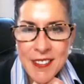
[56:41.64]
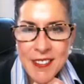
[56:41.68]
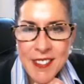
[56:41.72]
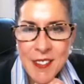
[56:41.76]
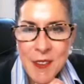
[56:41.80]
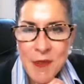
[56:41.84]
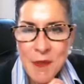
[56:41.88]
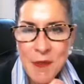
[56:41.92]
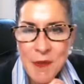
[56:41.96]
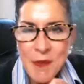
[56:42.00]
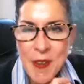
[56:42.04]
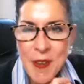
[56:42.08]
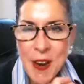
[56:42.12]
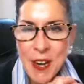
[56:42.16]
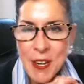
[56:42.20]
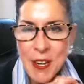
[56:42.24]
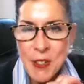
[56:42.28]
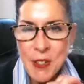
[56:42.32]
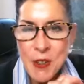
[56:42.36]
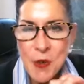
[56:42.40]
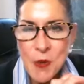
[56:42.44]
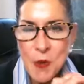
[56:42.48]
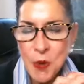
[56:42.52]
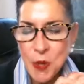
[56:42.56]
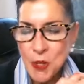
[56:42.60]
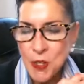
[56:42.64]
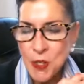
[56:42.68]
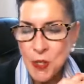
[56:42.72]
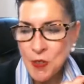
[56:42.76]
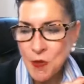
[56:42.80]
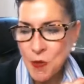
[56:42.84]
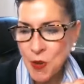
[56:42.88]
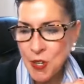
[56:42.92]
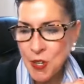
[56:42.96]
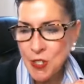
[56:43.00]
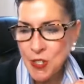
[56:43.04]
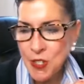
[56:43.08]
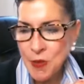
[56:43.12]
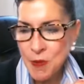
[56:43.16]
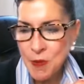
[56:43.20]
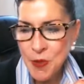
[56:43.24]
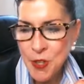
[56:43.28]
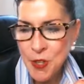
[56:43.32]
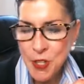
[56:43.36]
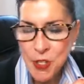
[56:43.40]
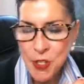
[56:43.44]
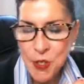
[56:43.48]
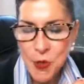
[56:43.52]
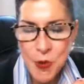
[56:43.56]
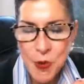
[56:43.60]
some final words of wisdom
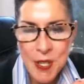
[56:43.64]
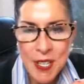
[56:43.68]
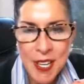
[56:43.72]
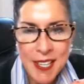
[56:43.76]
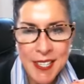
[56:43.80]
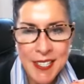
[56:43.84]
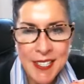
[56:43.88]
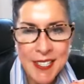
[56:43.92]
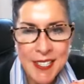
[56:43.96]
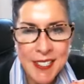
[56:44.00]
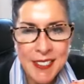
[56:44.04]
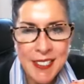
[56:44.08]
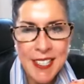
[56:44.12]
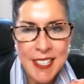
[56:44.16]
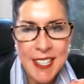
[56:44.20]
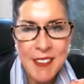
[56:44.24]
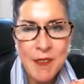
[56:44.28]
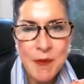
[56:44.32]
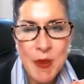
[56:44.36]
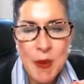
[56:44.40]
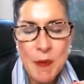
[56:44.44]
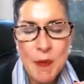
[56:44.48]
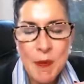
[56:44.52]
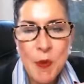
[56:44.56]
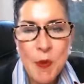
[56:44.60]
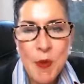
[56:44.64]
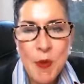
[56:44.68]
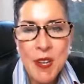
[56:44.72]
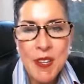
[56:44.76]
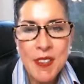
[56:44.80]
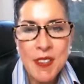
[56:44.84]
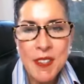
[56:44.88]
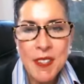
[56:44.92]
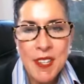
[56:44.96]
you would like to leave people with?